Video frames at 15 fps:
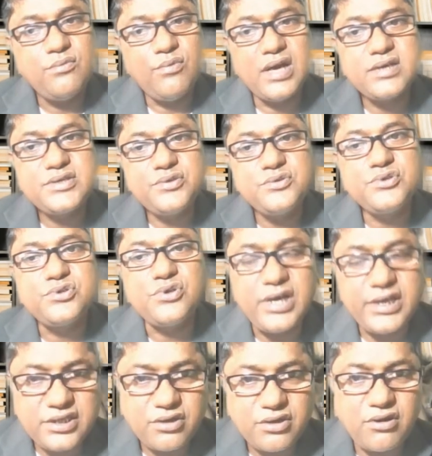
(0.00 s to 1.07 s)
once you
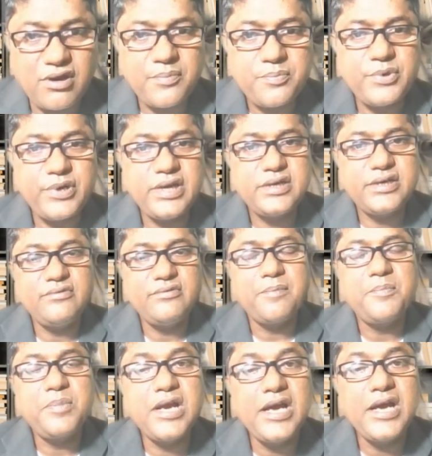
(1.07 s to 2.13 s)
join the corporate. You
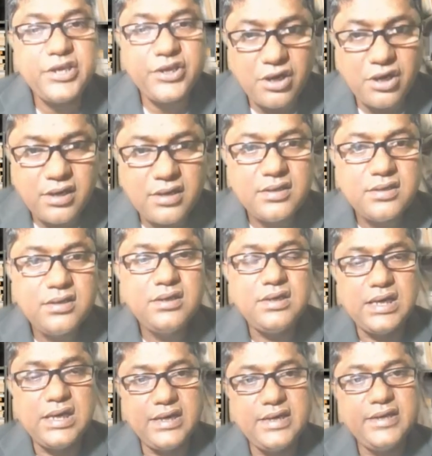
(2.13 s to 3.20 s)
apply your
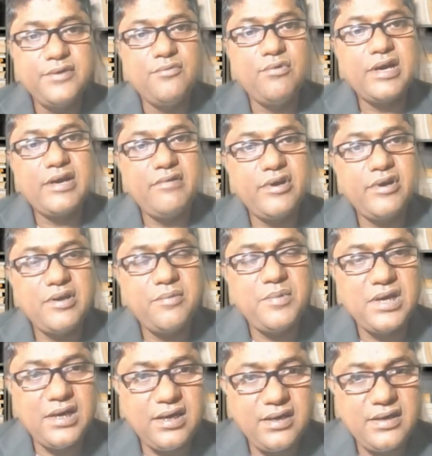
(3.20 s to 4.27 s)
learning, whatever you have
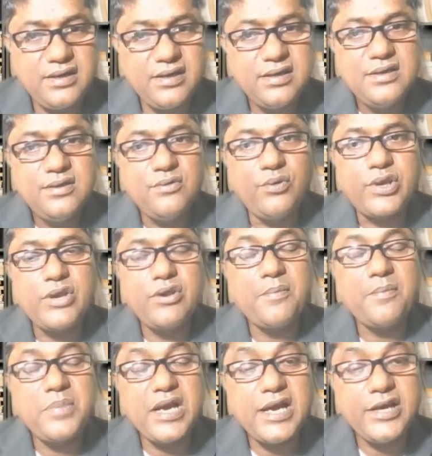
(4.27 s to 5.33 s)
learned, okay, you
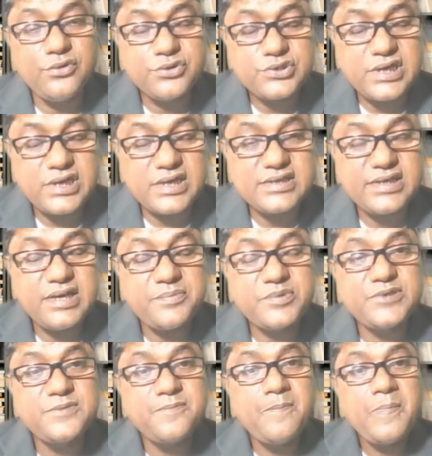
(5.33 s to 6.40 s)
apply those
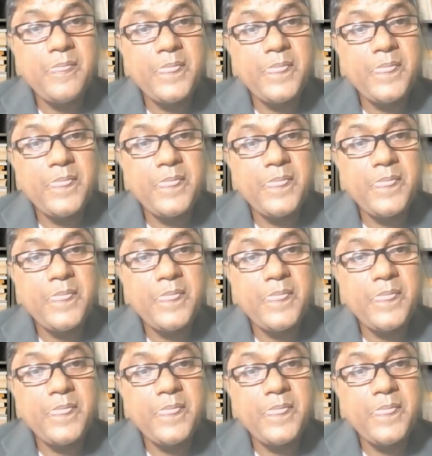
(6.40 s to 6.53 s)
concepts,